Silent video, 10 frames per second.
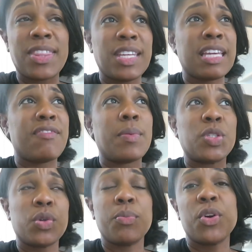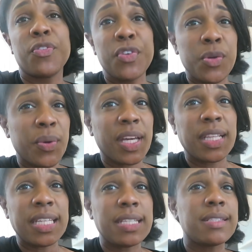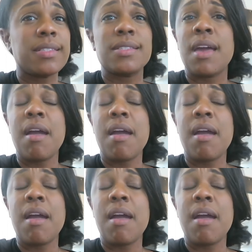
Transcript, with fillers: I think if I'm doing more frequent cleans,